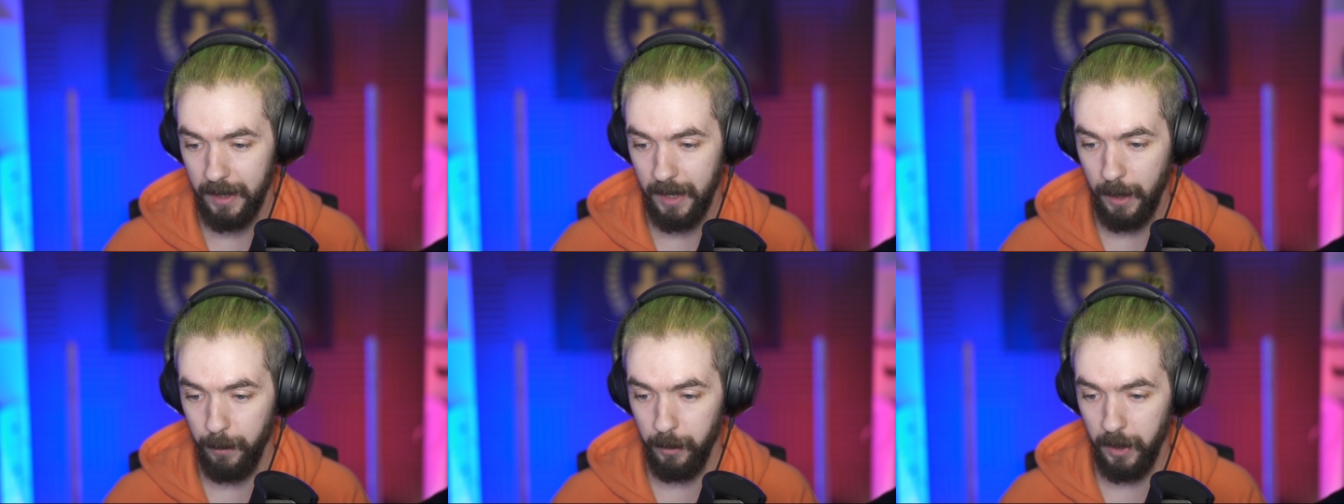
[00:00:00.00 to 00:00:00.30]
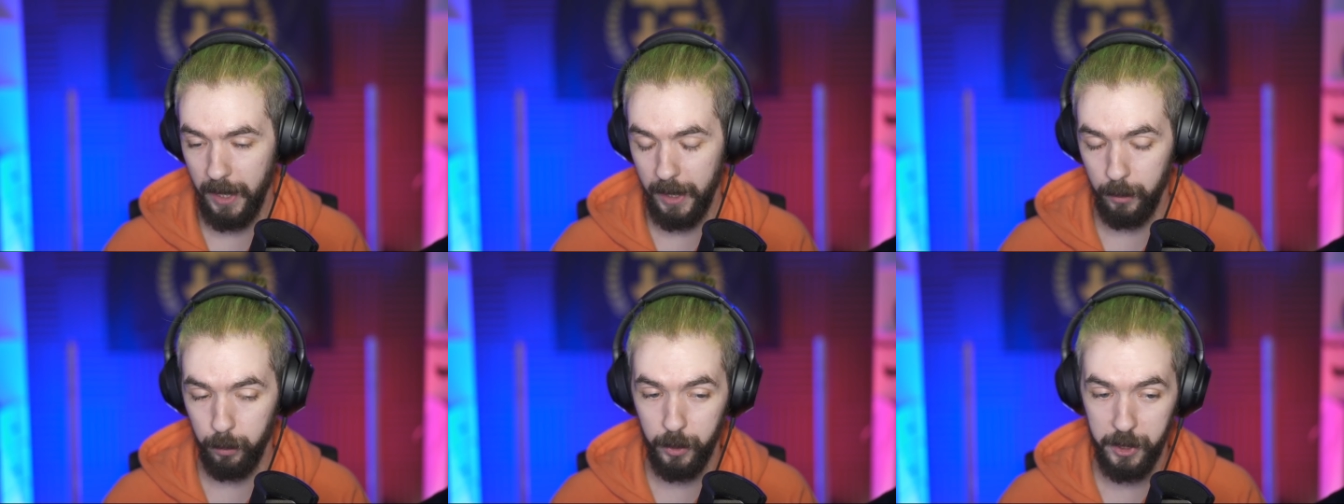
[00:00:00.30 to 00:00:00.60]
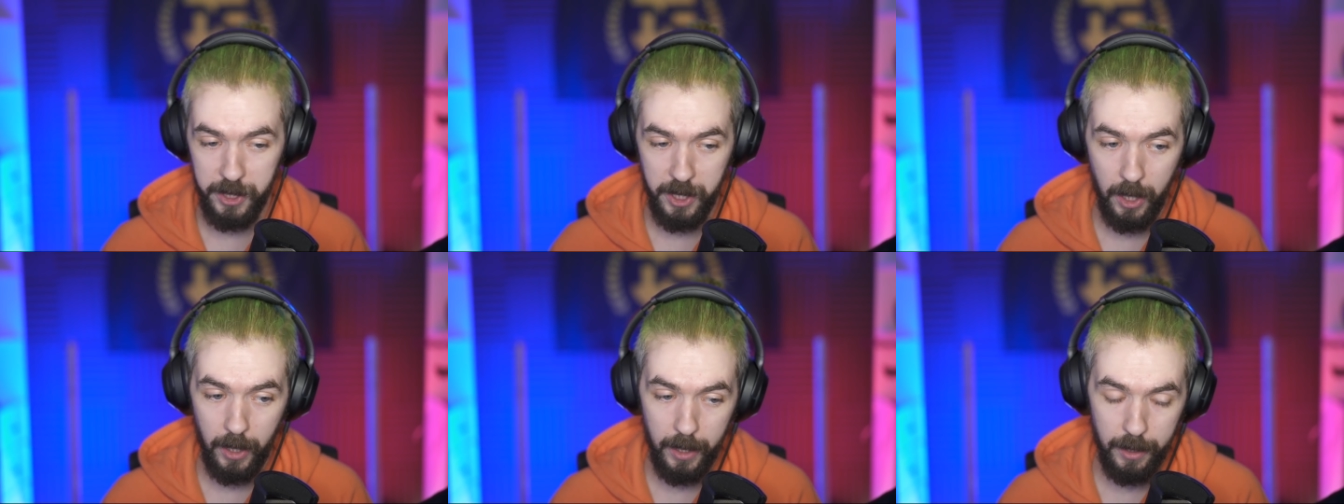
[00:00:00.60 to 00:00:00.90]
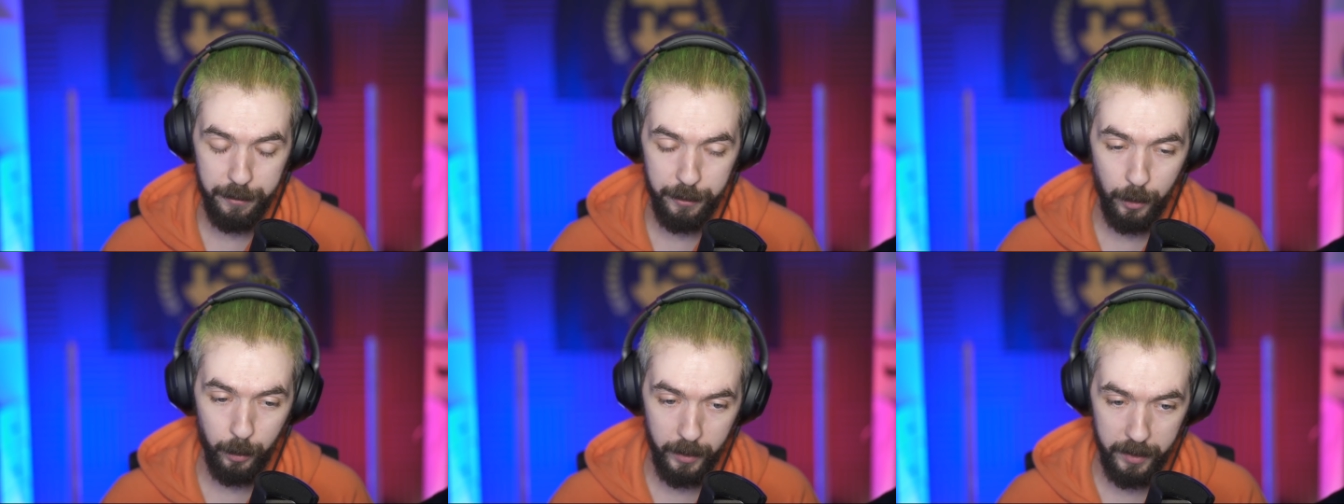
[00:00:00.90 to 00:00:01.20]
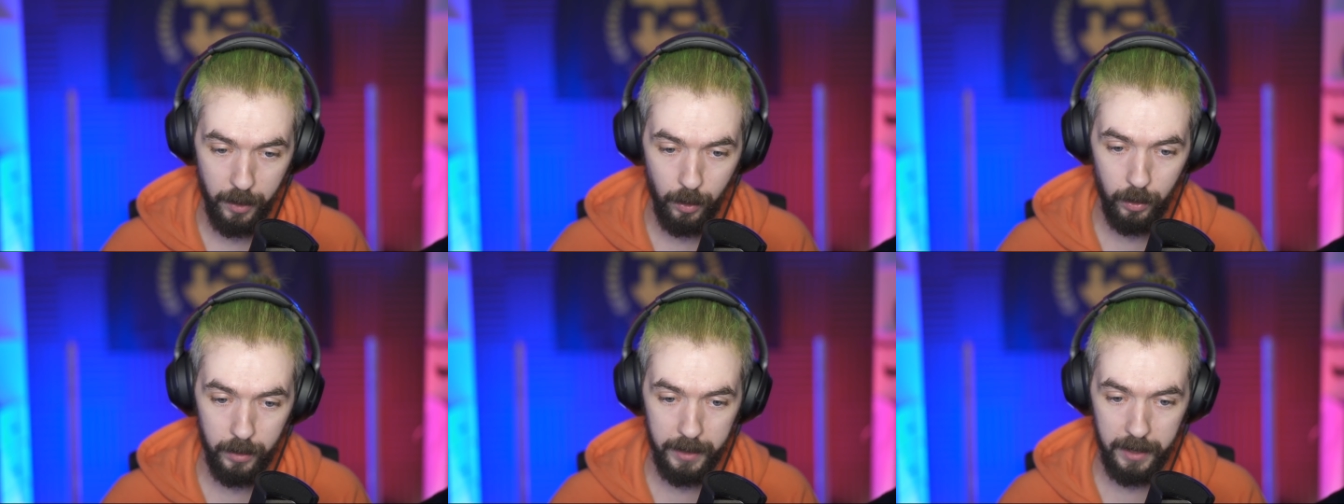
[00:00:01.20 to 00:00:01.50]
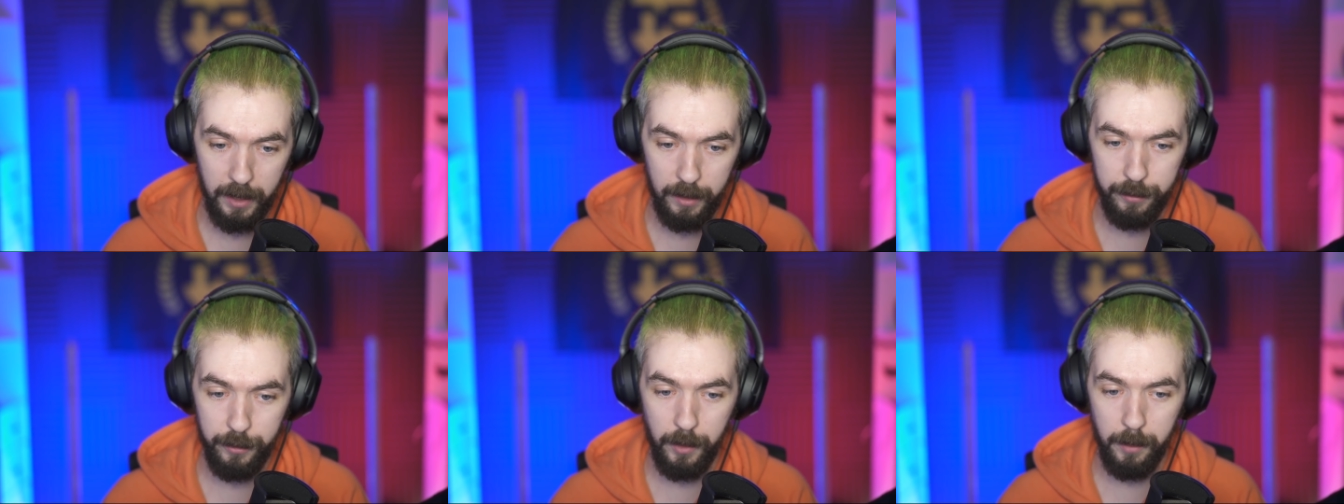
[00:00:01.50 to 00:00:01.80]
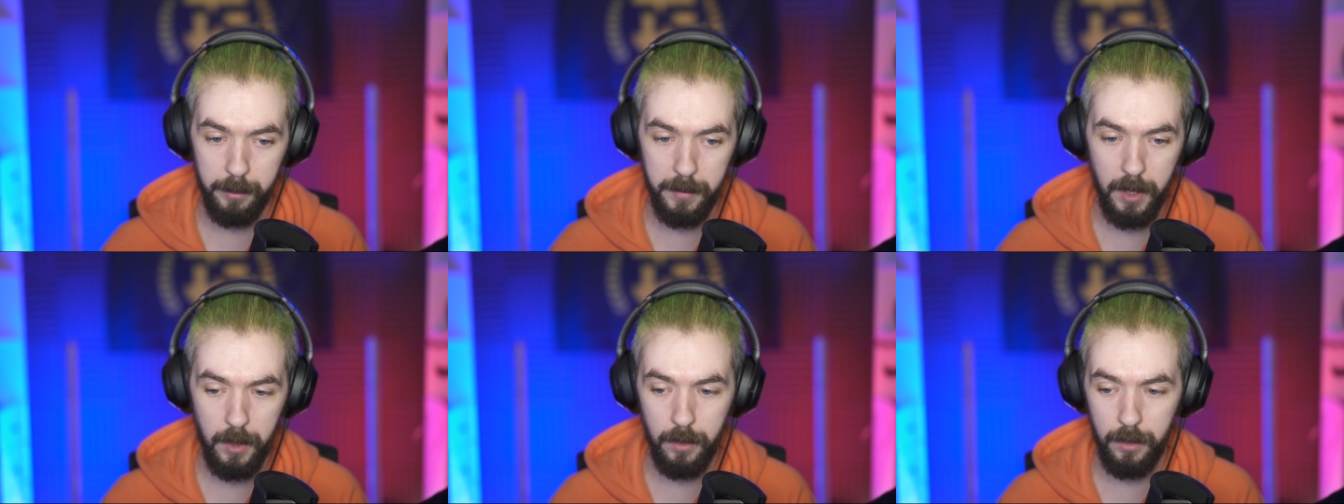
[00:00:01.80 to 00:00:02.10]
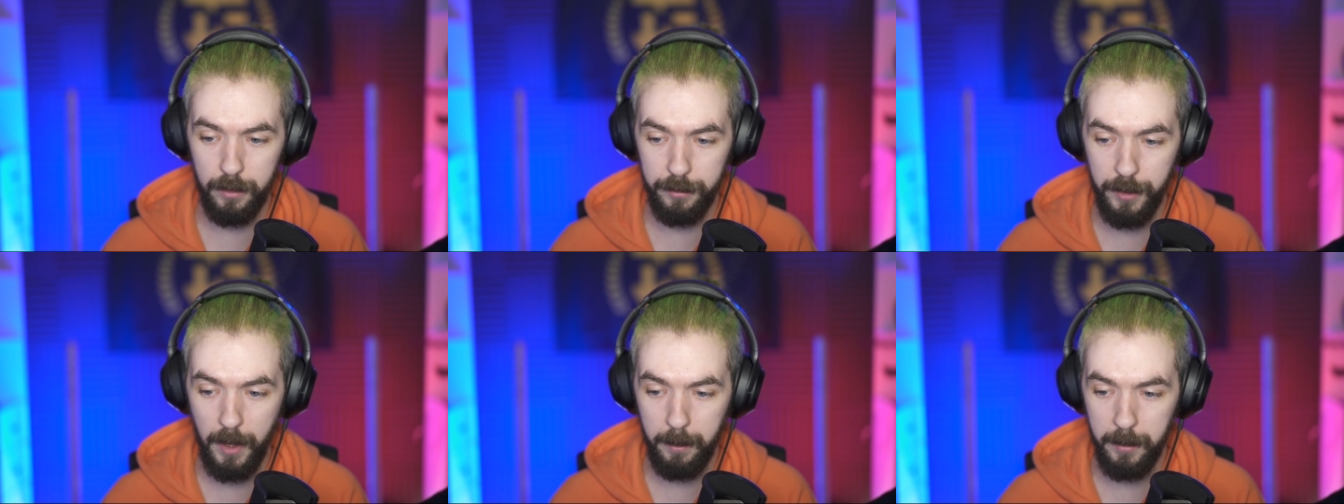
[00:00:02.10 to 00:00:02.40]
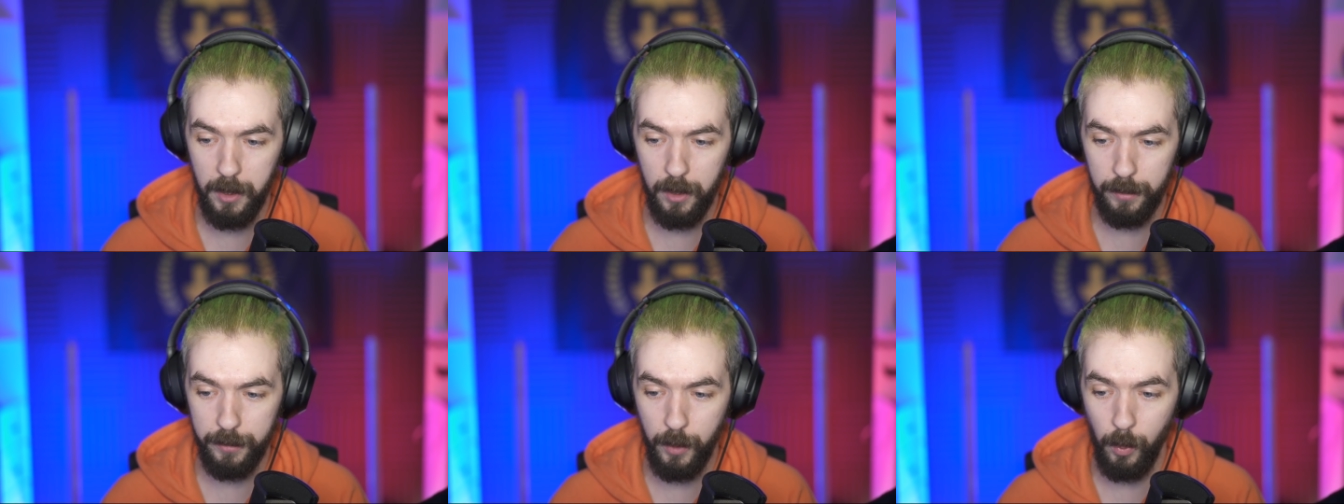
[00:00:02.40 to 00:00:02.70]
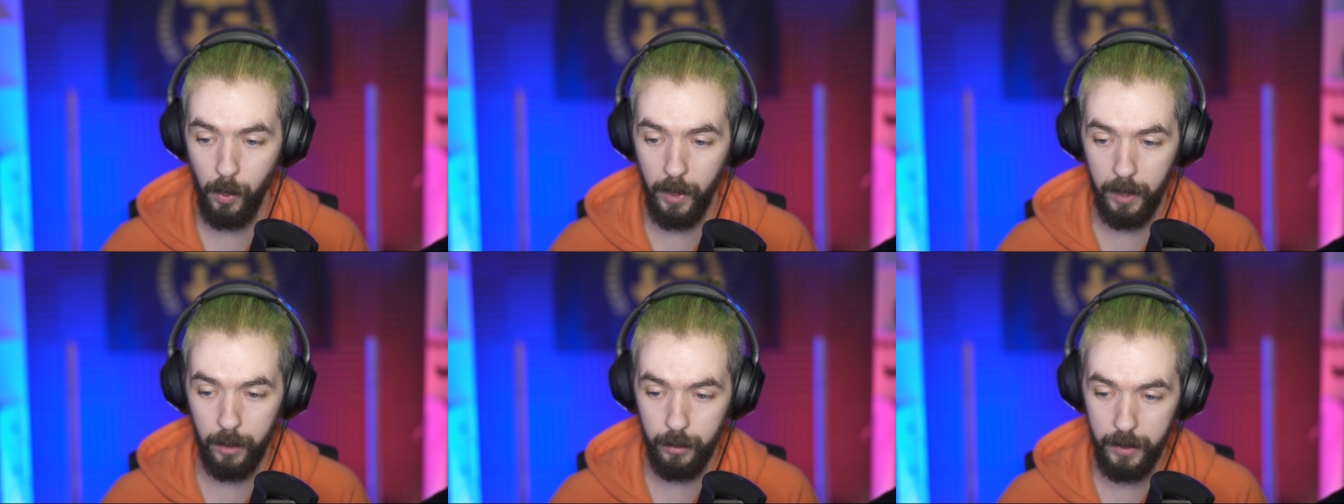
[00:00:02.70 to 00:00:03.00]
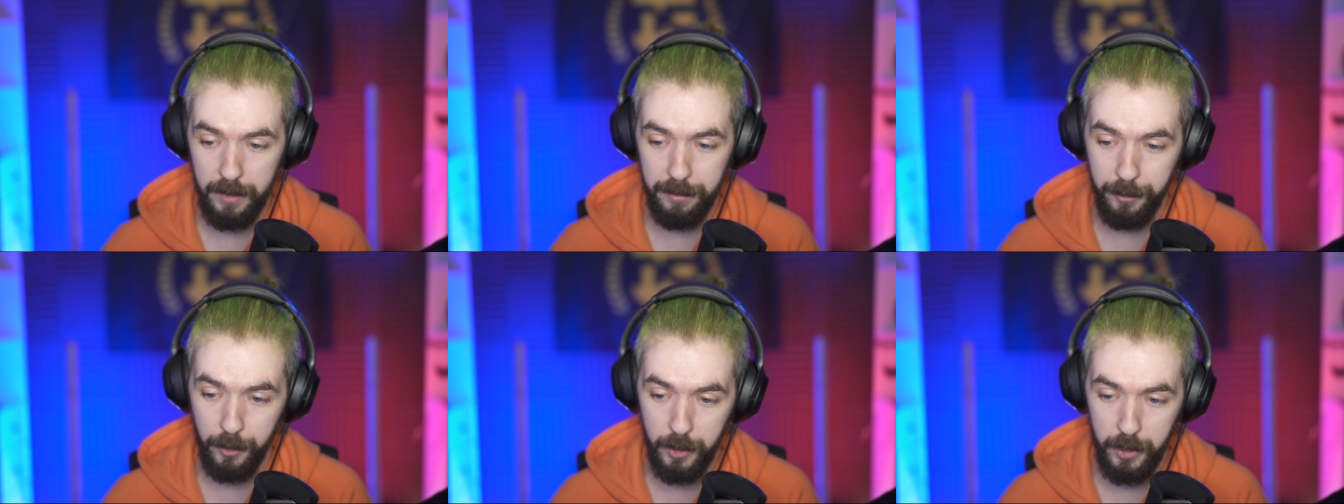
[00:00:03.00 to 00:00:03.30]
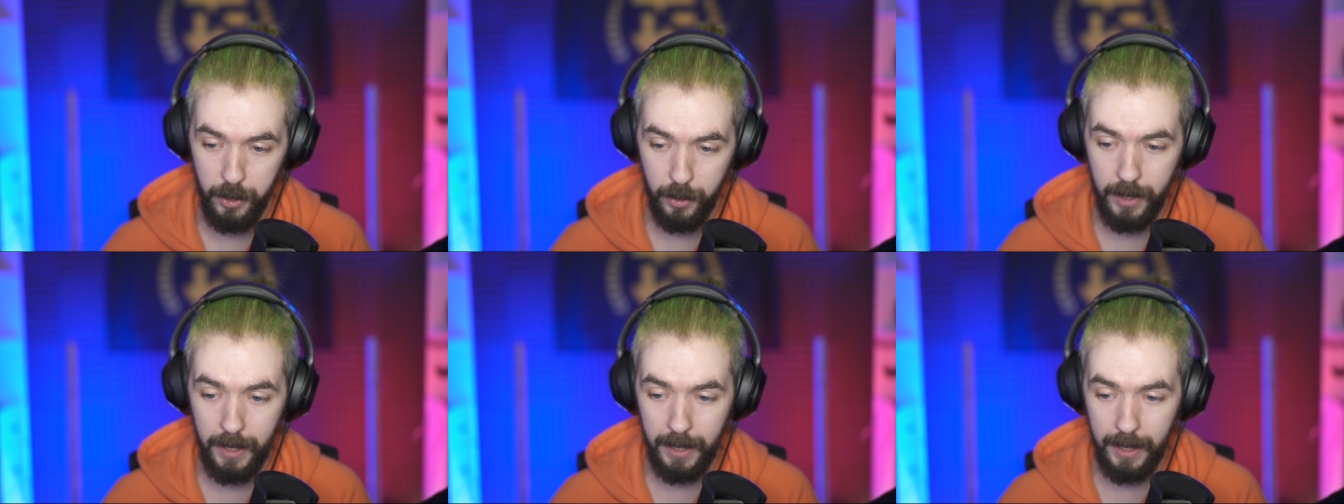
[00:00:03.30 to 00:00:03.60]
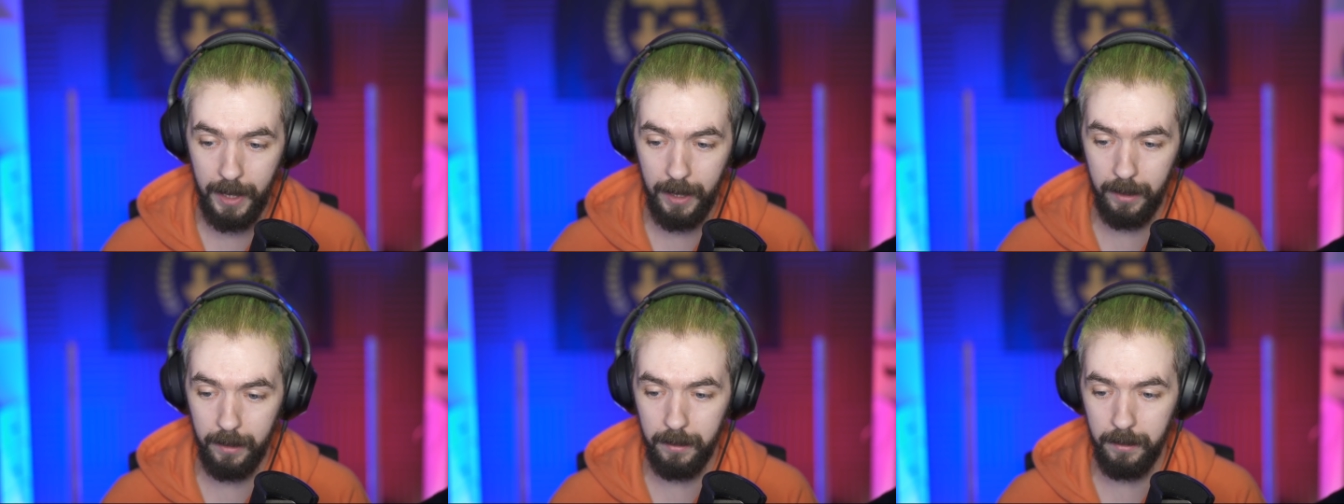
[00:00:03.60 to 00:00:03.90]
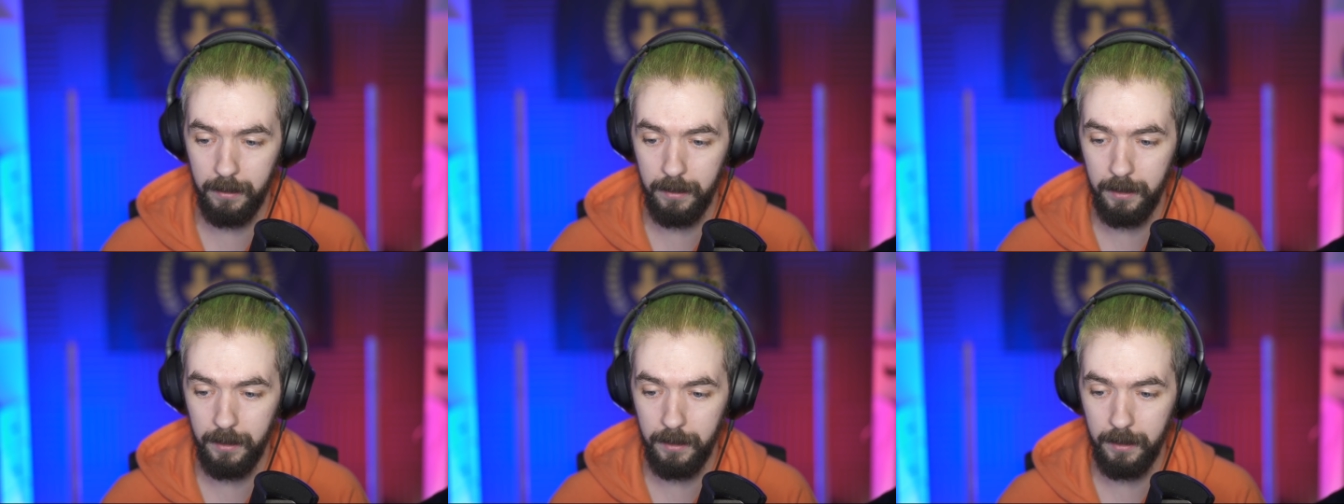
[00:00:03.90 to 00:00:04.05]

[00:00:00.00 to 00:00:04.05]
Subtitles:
And we're like, we're sorry for withholding it from you. If you want a refund, you can get it.